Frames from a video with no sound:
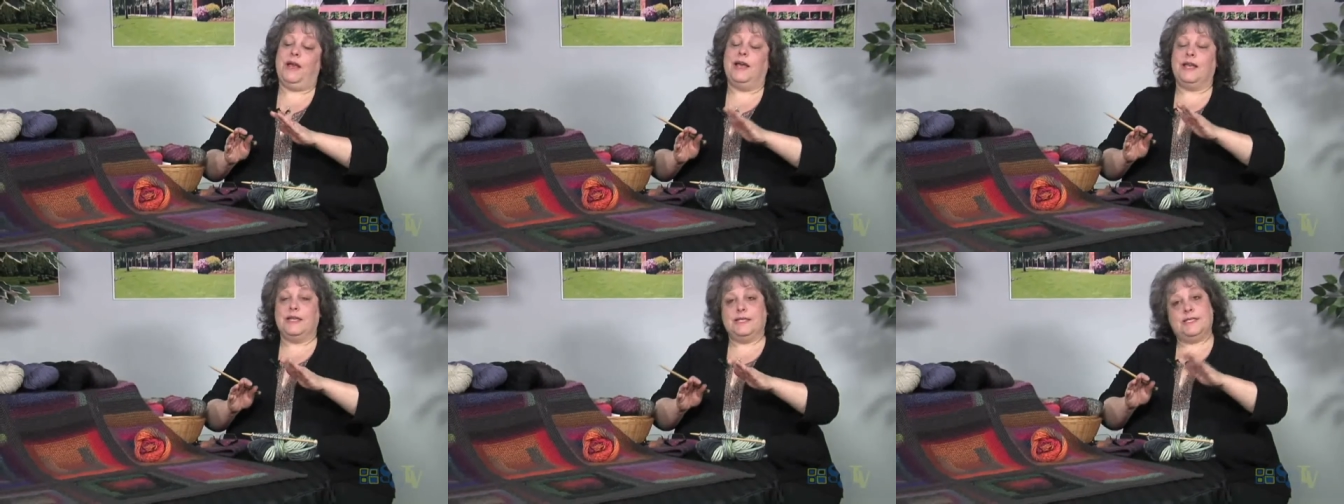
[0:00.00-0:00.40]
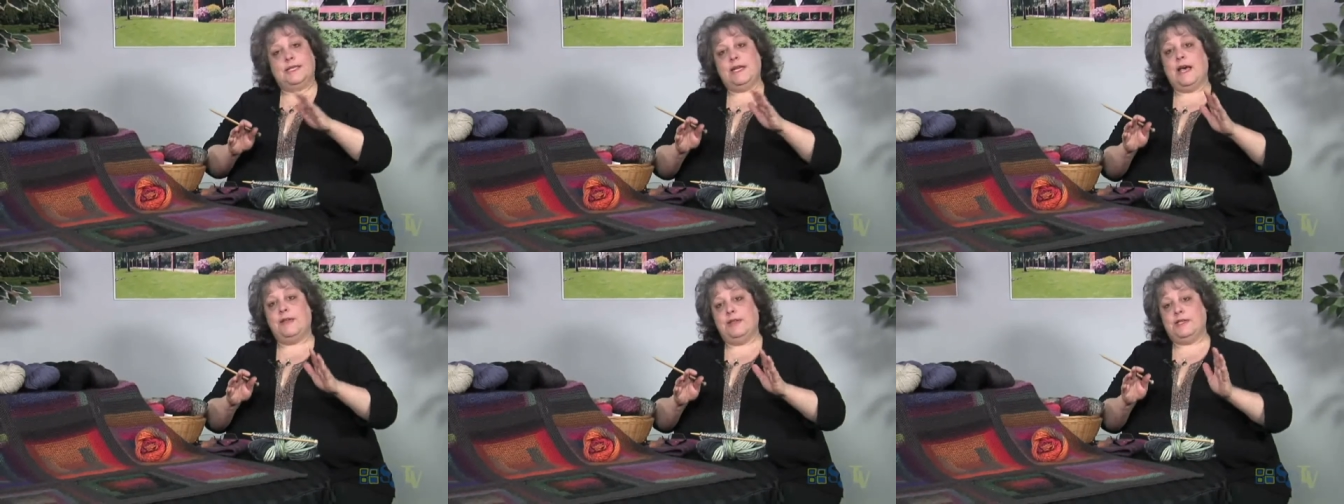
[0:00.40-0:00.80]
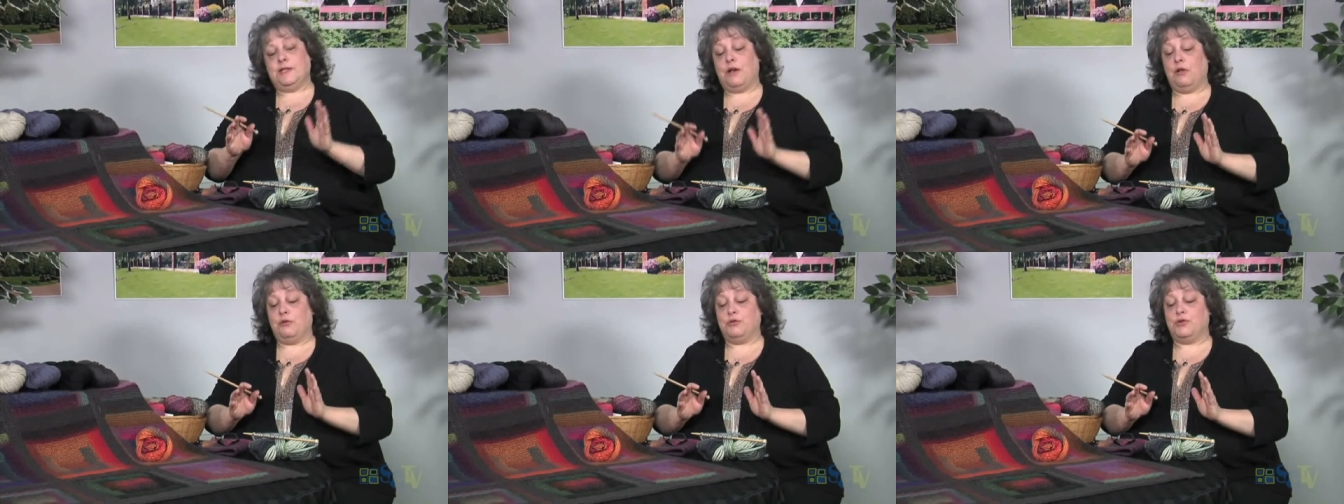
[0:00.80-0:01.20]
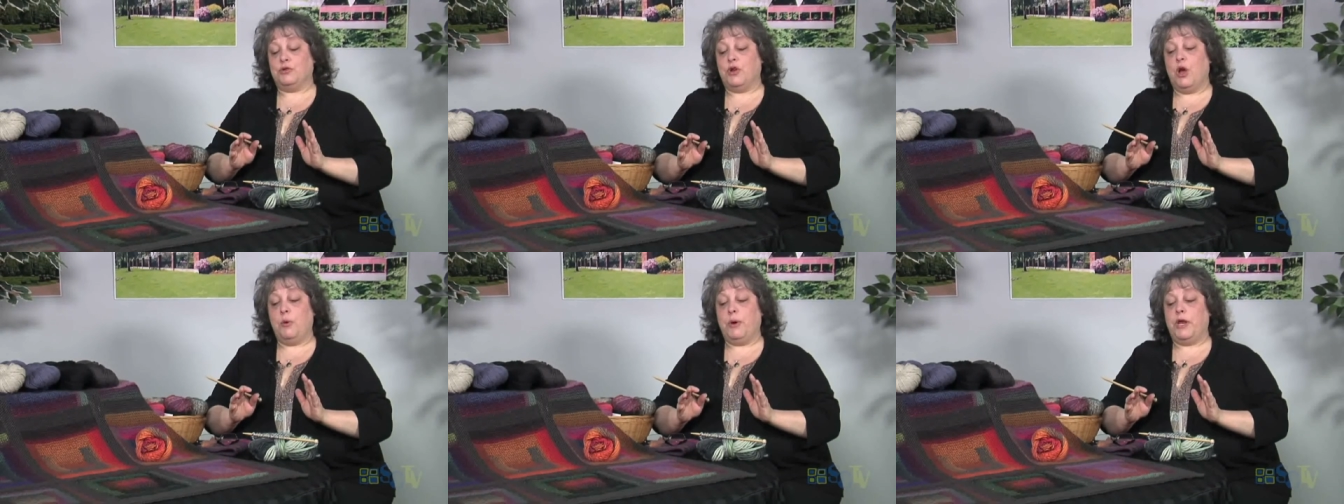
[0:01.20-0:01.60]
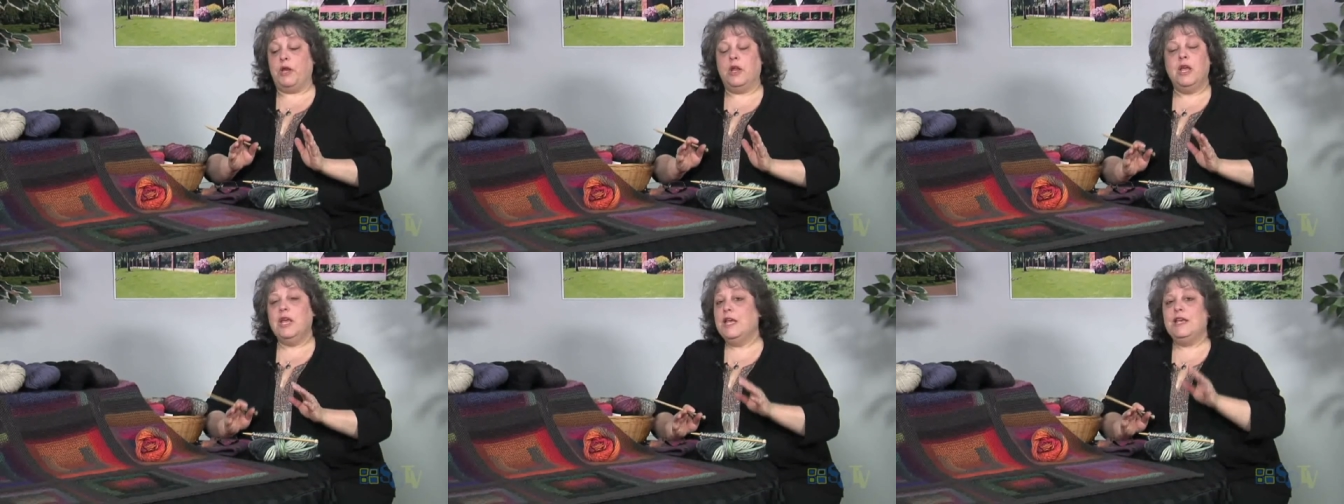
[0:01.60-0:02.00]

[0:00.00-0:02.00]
I can see how these colors are going,